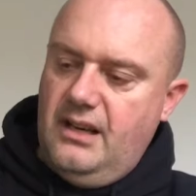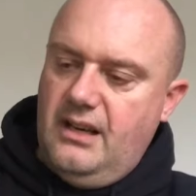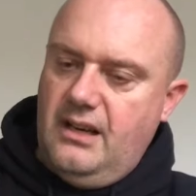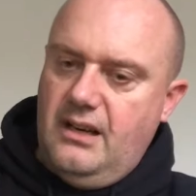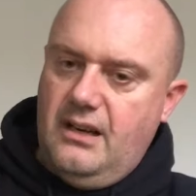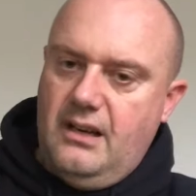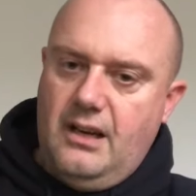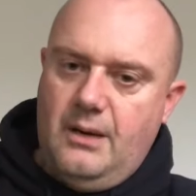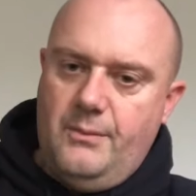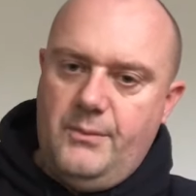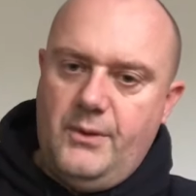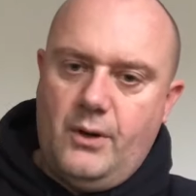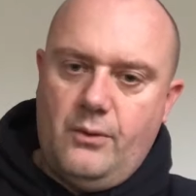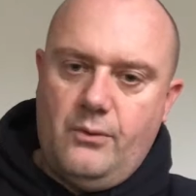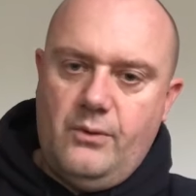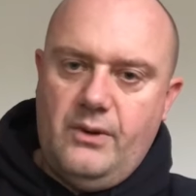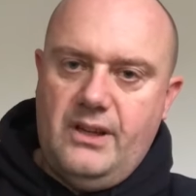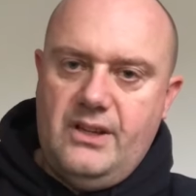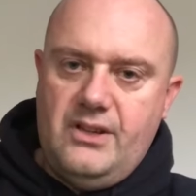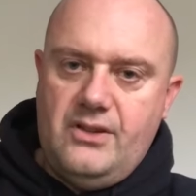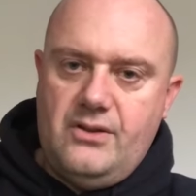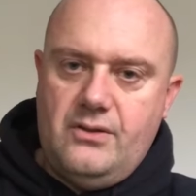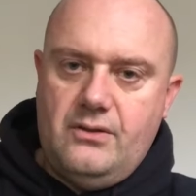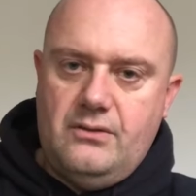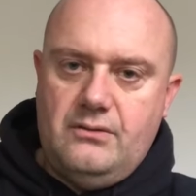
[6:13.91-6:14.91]
I'm not really
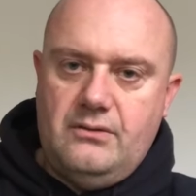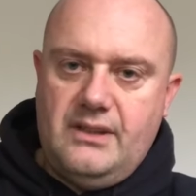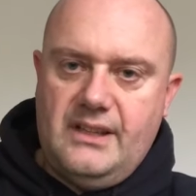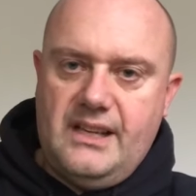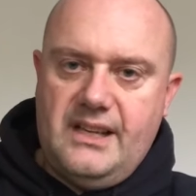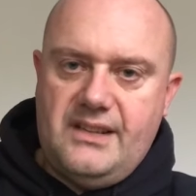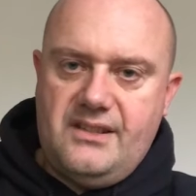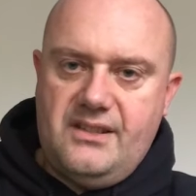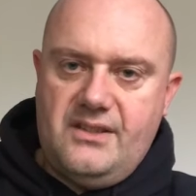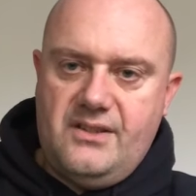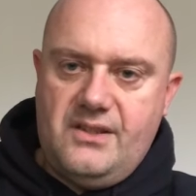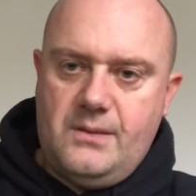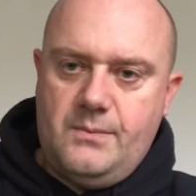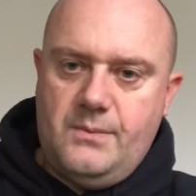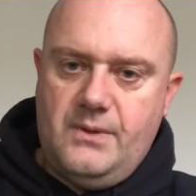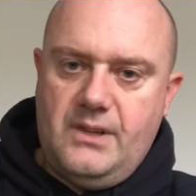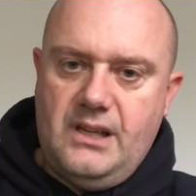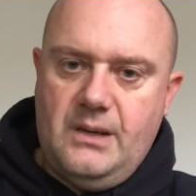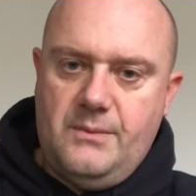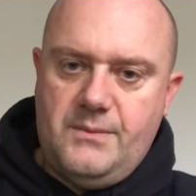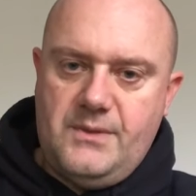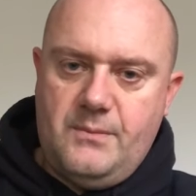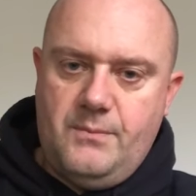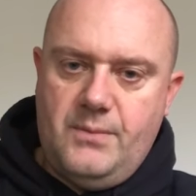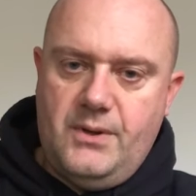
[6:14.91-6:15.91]
sure. I guess it just
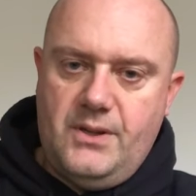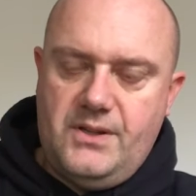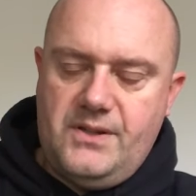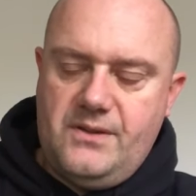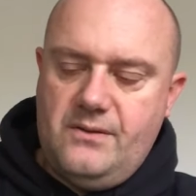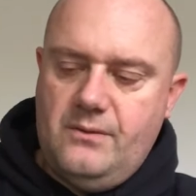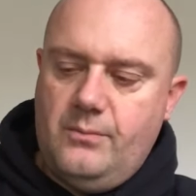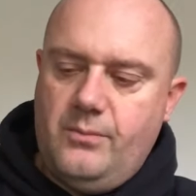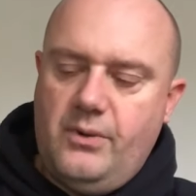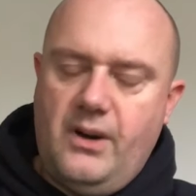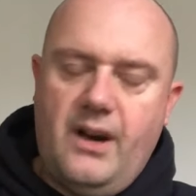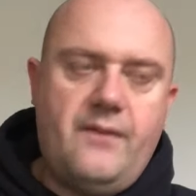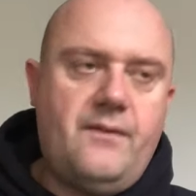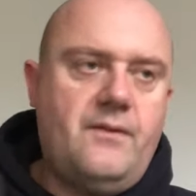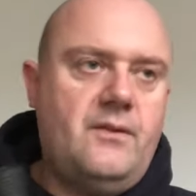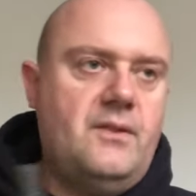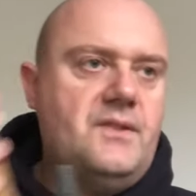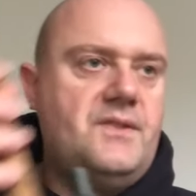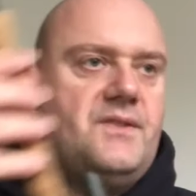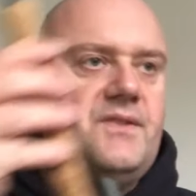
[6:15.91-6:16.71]
becomes a personal preference.